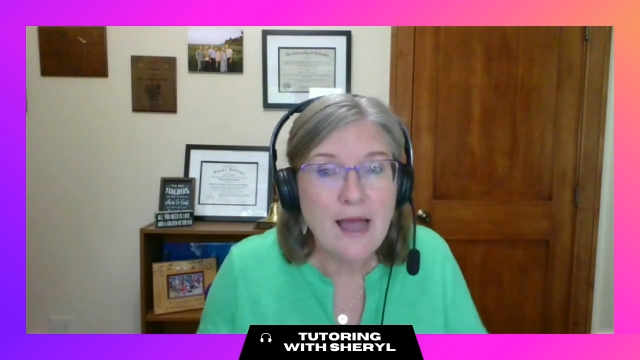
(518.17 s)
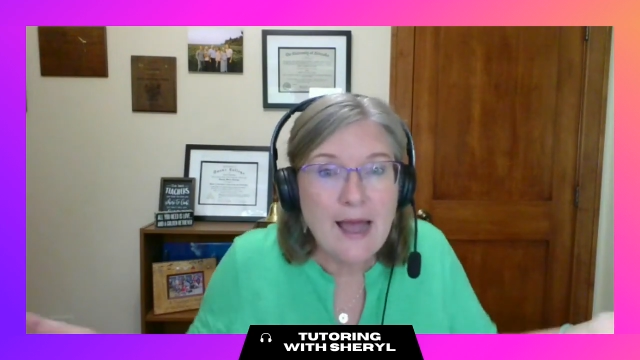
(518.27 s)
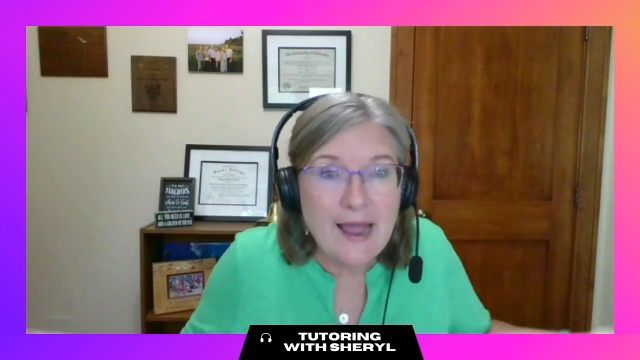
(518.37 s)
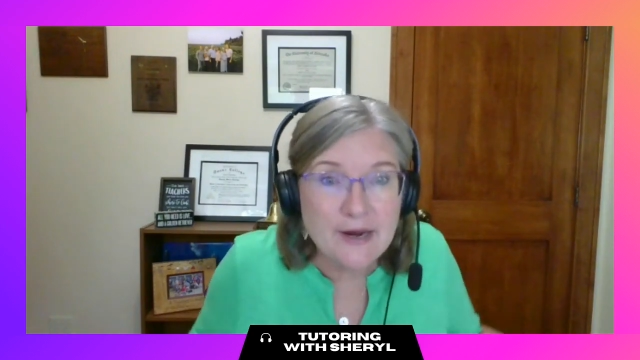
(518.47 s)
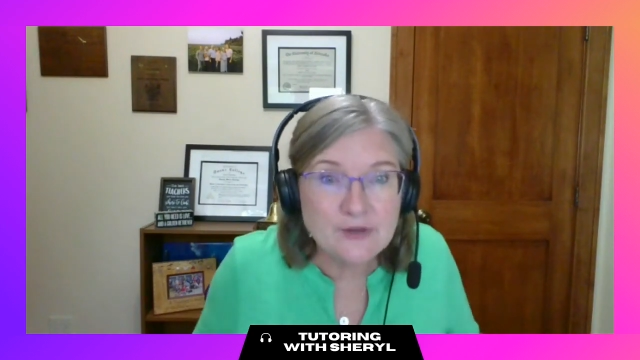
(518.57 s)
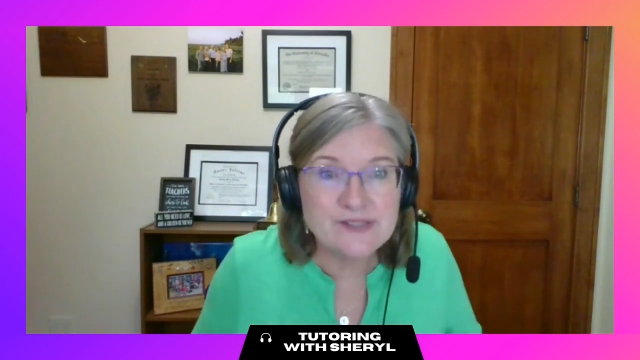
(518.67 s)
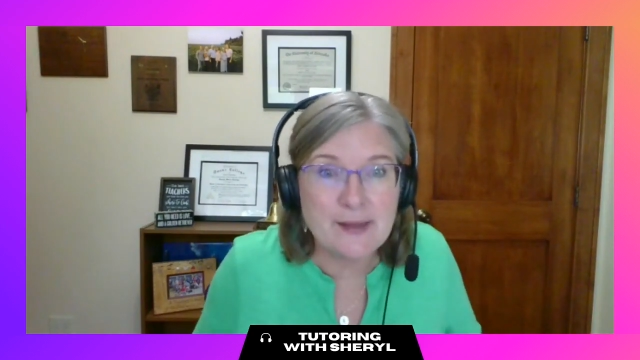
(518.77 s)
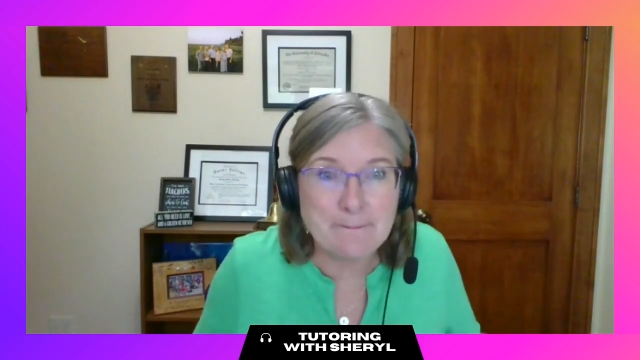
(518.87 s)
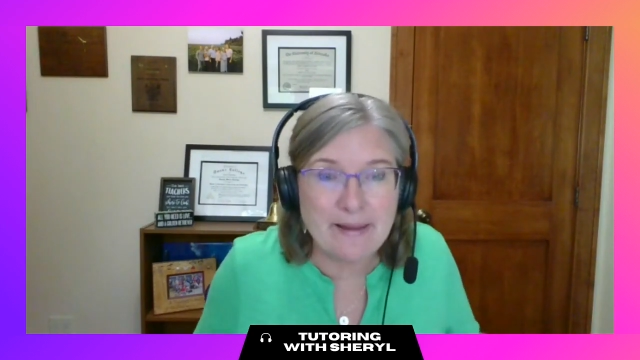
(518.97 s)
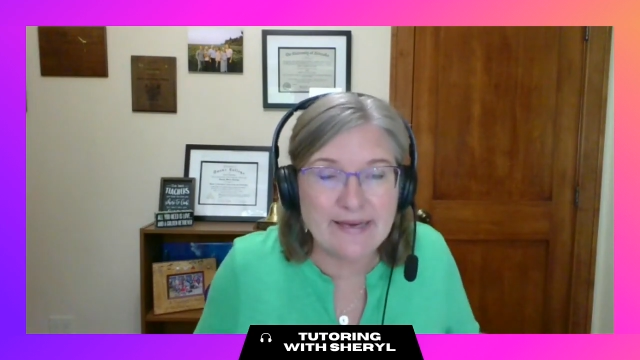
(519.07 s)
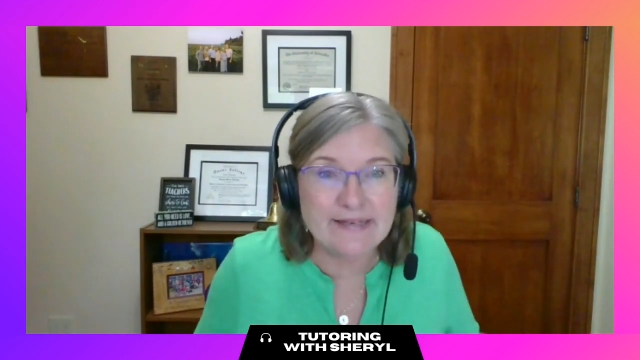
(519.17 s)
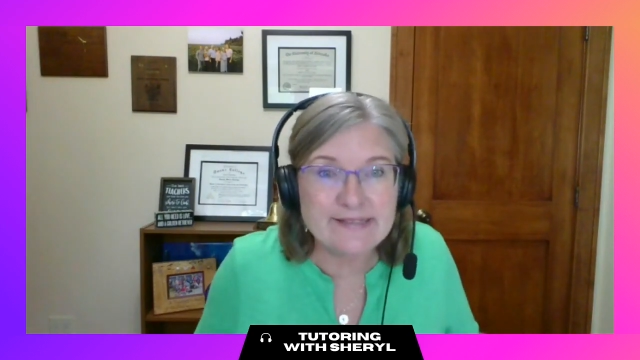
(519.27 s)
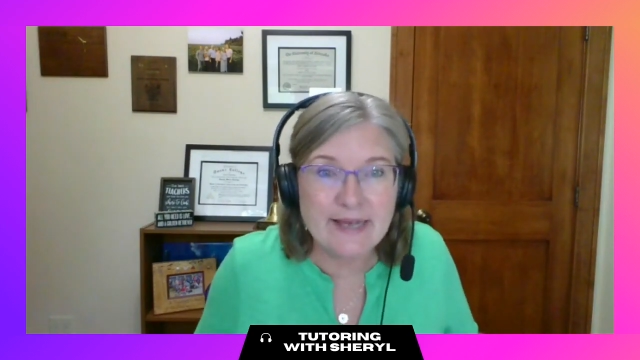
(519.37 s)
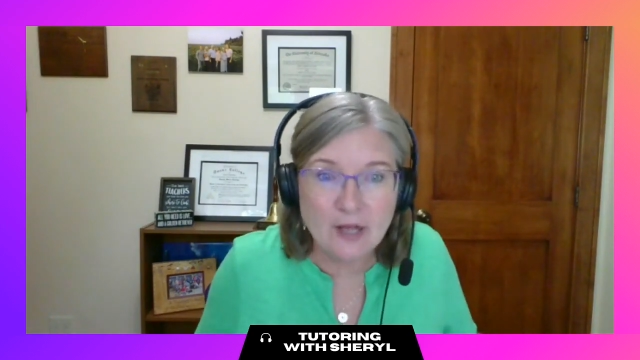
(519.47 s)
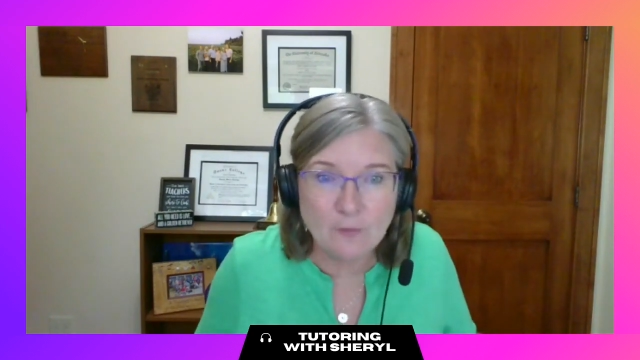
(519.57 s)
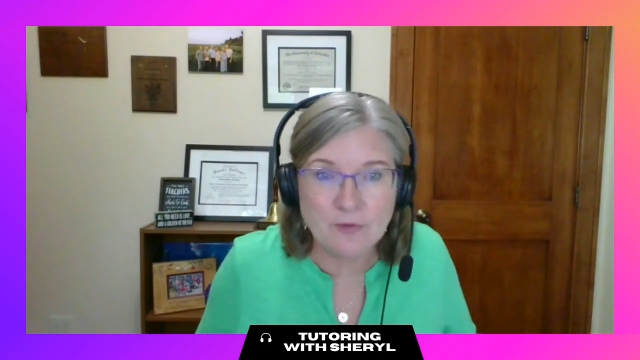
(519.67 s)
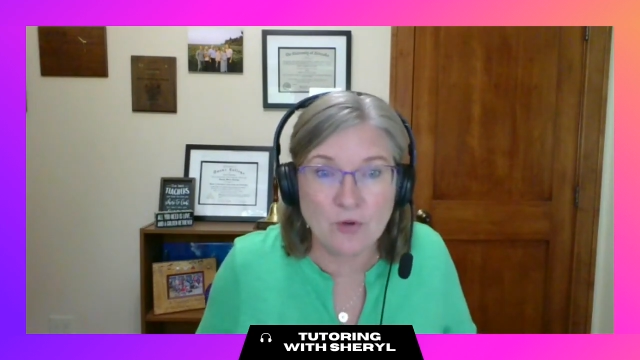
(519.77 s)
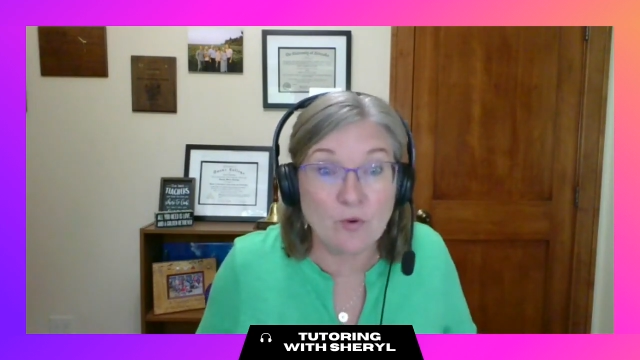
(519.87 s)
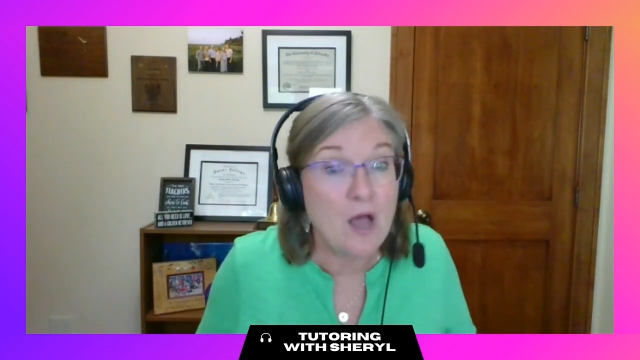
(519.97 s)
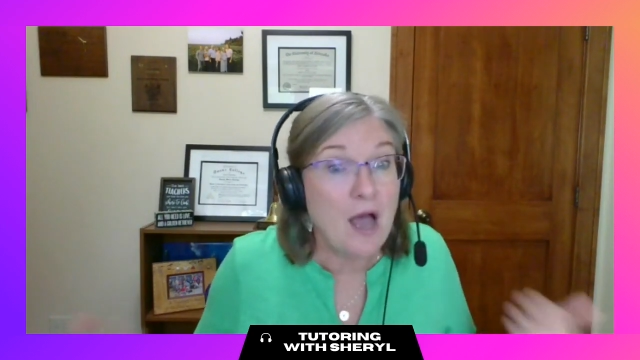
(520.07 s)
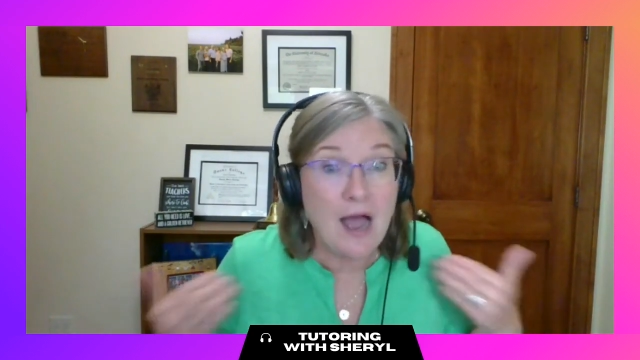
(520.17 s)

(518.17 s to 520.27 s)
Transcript: hire somebody to help you.